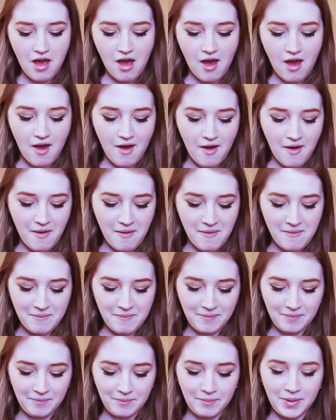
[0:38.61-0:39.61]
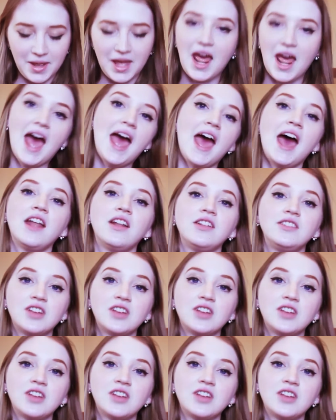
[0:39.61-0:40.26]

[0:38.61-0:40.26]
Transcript: But I had a